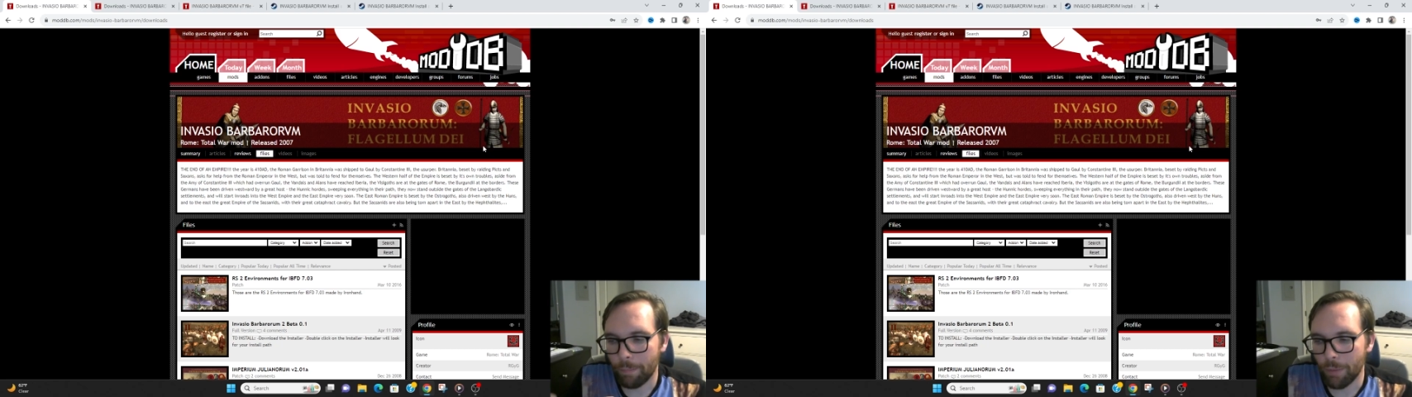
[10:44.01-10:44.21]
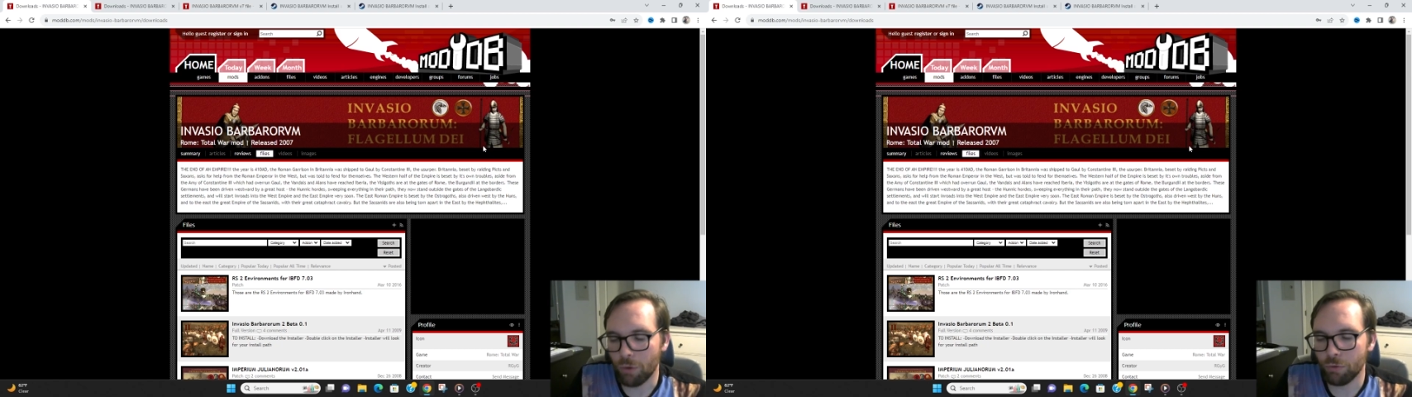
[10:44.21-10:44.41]

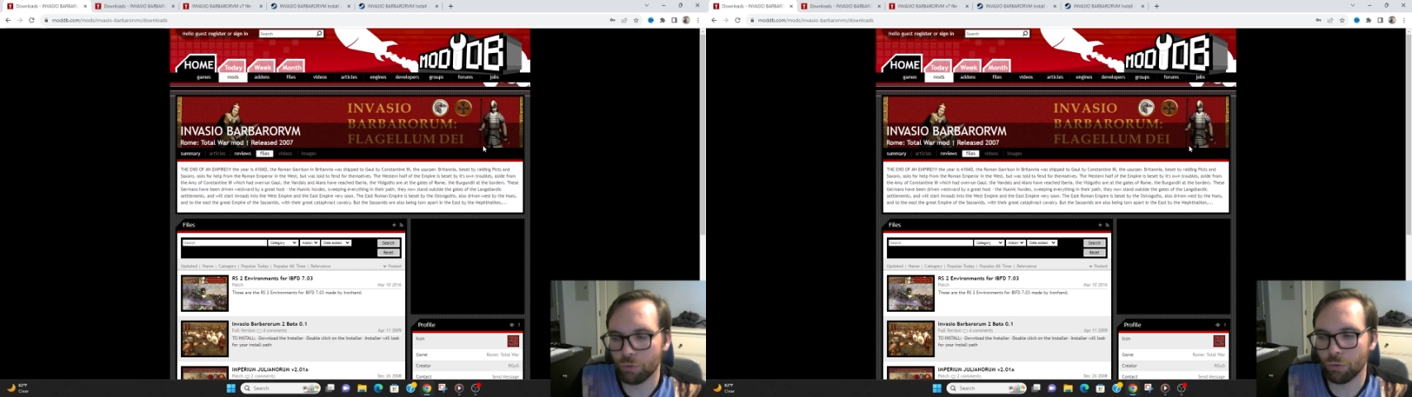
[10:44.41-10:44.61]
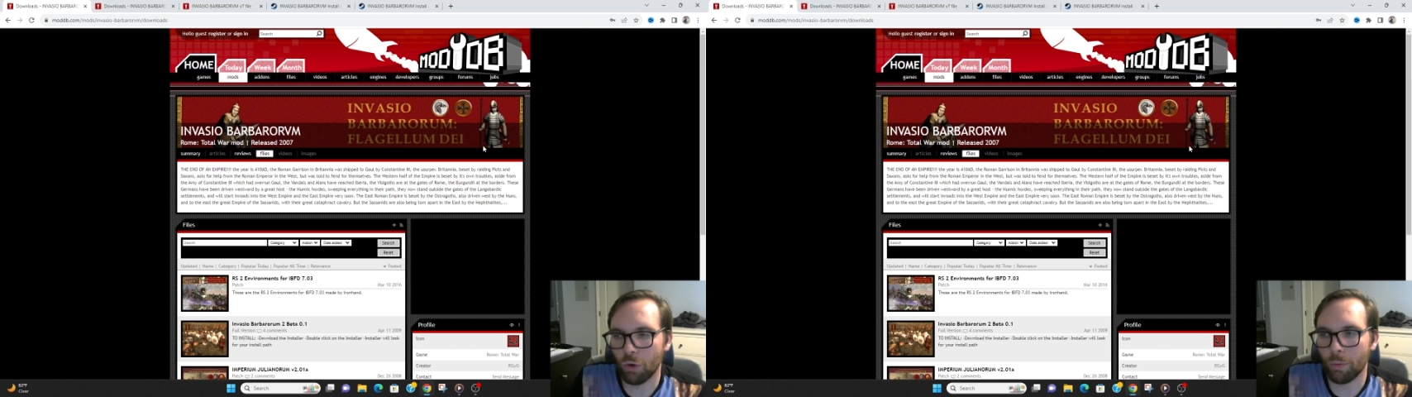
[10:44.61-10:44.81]

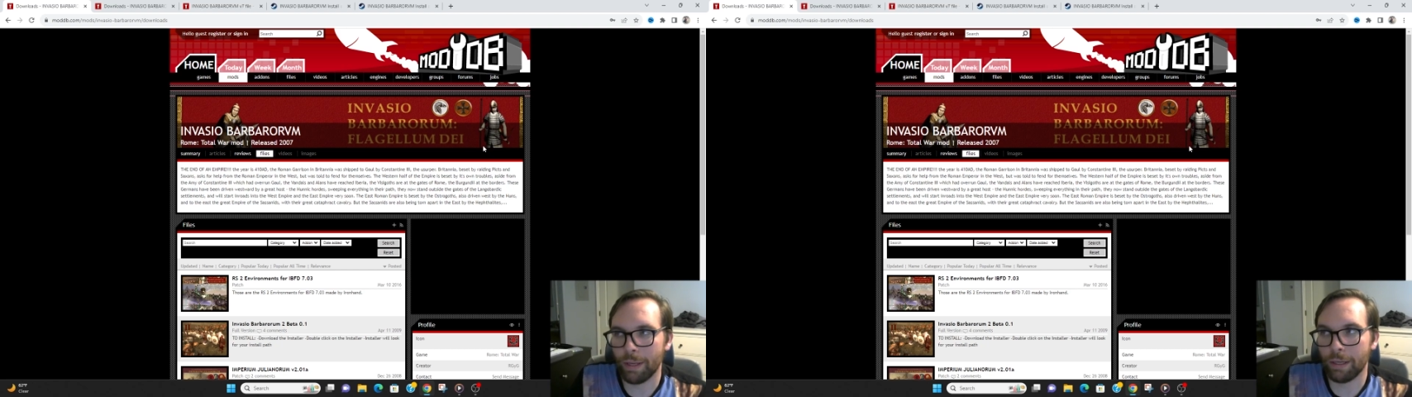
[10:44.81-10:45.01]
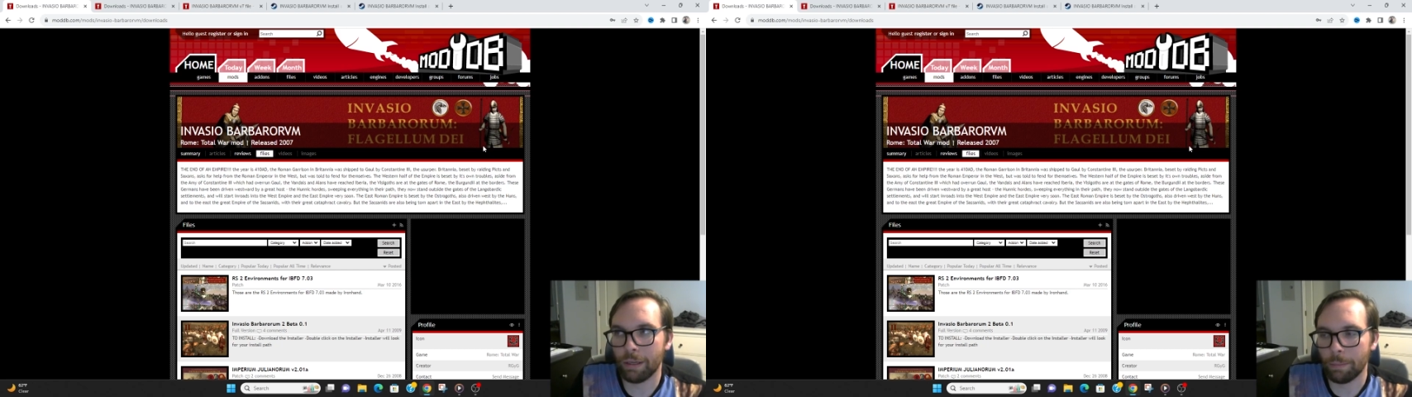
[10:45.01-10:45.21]

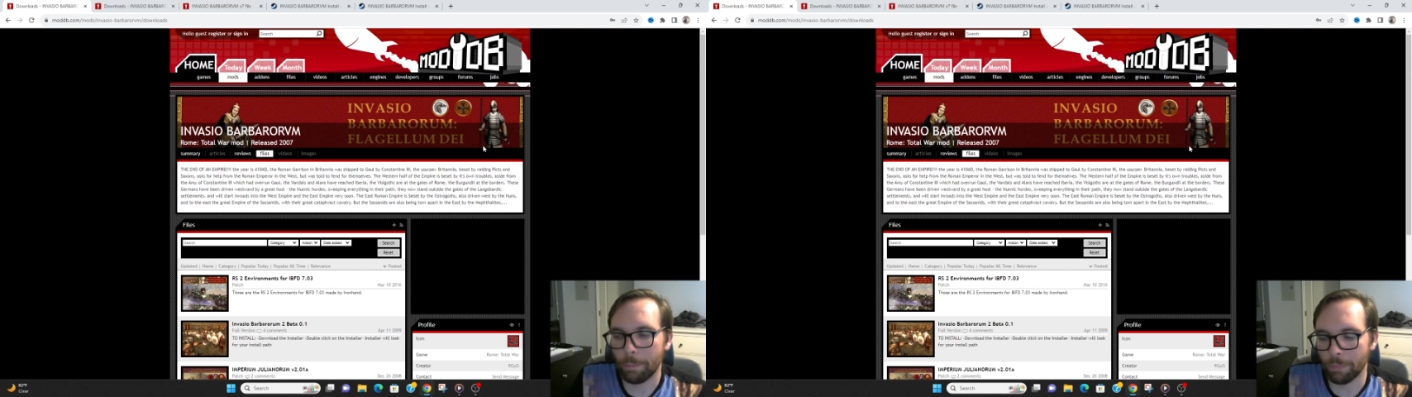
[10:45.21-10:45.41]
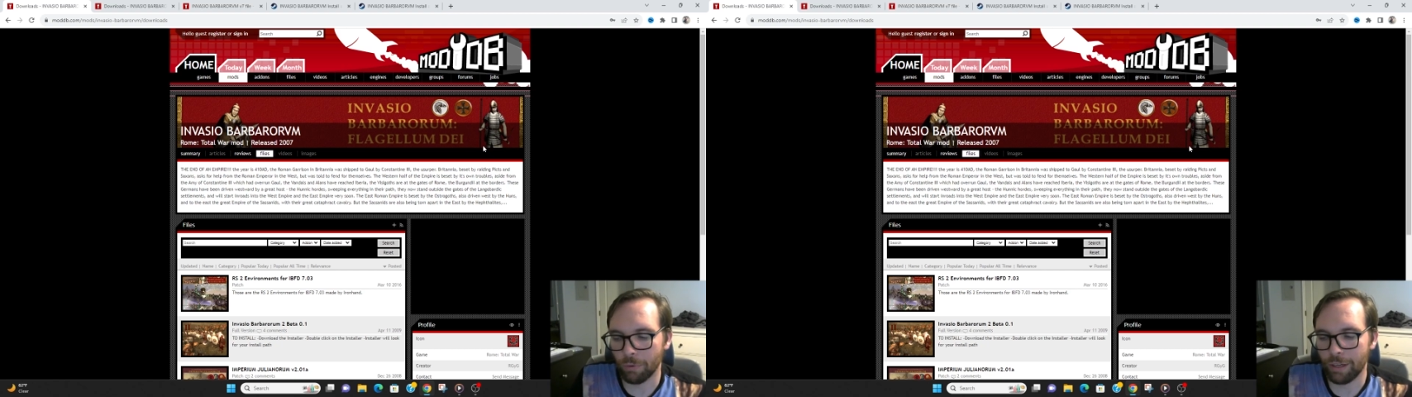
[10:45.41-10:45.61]
post-Roman
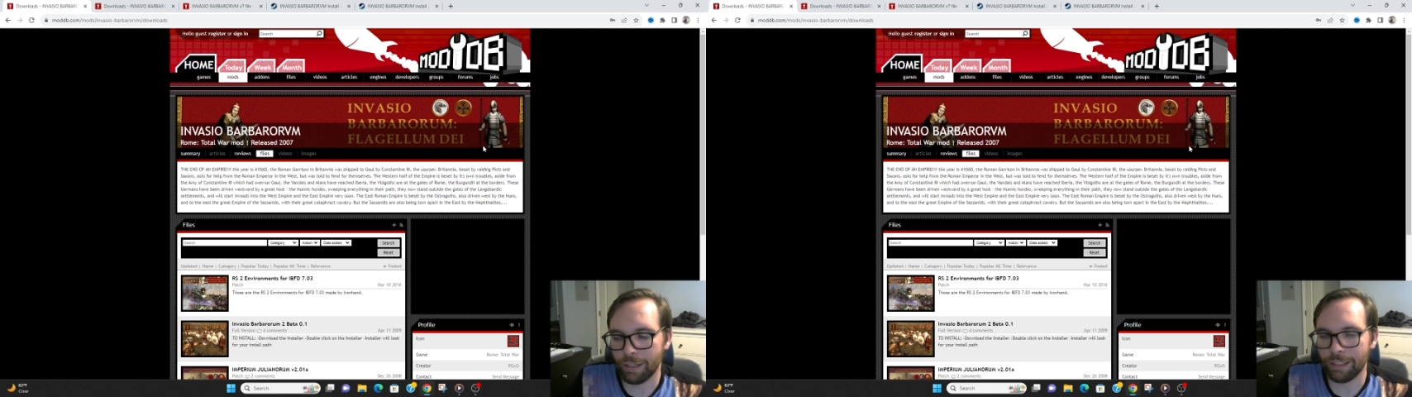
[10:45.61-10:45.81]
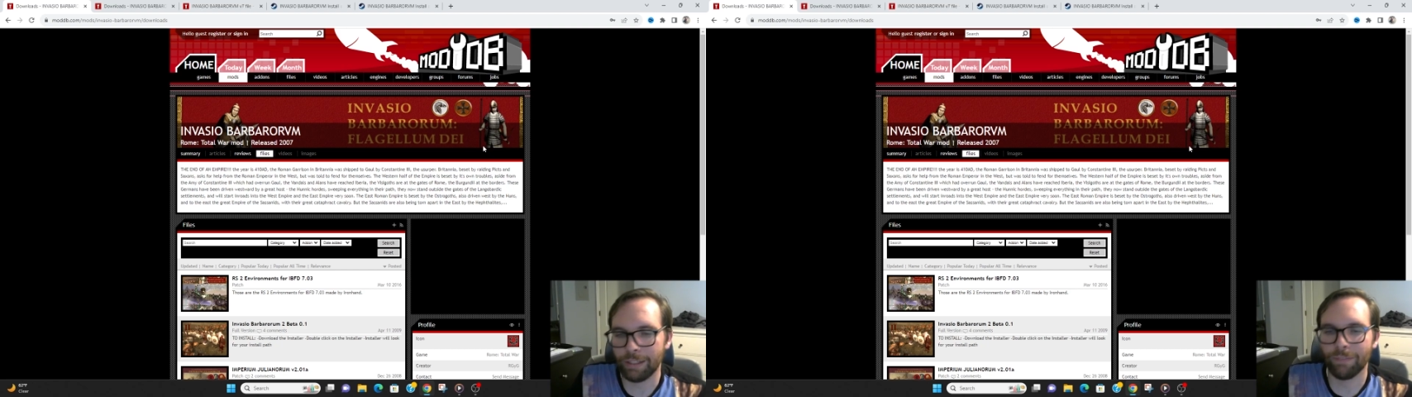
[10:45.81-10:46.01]

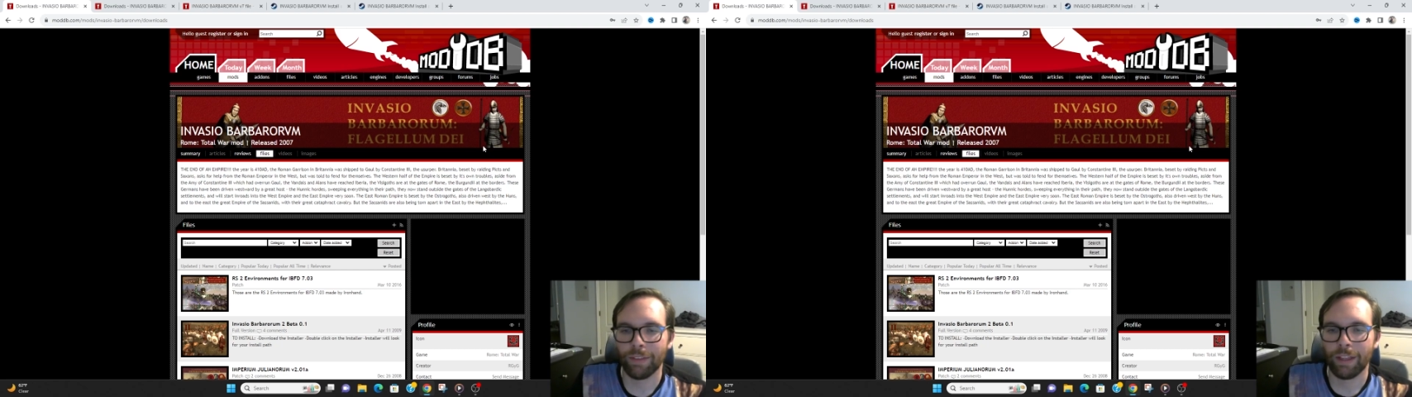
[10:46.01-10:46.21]
Britain